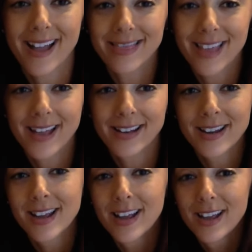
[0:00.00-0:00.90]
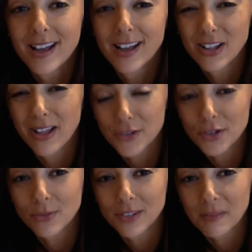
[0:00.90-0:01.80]
And then you'll have
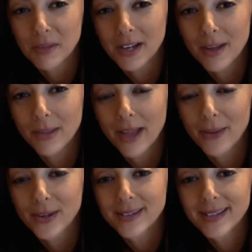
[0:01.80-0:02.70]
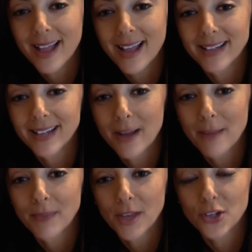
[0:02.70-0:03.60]
to give me a couple hours, and
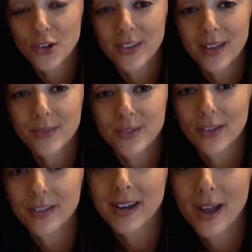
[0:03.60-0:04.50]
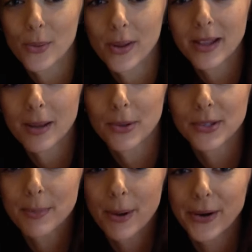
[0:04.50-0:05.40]
I'll show you the end result and how quickly it
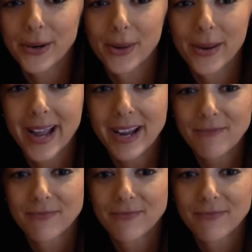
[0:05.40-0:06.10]
pulls apart. Okay?